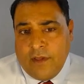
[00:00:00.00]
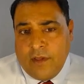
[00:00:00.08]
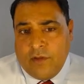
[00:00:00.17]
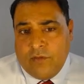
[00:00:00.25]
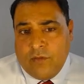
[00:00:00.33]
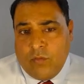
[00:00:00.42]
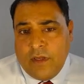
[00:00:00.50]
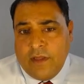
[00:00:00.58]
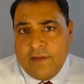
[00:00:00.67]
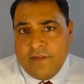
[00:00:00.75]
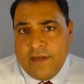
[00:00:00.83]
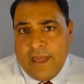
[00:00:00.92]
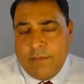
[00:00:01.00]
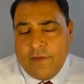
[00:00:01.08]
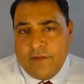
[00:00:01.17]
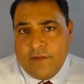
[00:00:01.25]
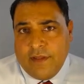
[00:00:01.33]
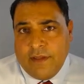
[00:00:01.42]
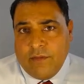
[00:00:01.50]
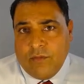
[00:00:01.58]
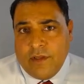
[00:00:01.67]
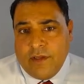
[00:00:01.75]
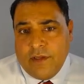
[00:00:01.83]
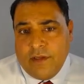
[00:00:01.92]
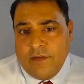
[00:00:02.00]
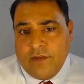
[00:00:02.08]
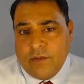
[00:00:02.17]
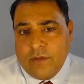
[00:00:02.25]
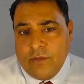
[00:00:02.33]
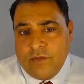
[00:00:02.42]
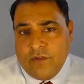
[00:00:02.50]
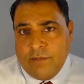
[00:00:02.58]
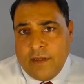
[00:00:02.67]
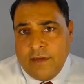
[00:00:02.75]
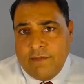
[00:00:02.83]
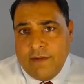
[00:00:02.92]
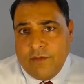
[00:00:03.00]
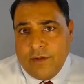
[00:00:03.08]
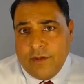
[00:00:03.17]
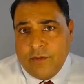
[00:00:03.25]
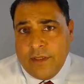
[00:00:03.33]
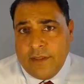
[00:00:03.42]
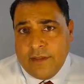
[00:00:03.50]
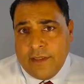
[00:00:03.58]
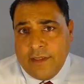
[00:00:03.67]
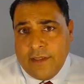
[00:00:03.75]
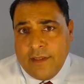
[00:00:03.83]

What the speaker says: So one of the things that happens is that when someone loses body fat very quickly,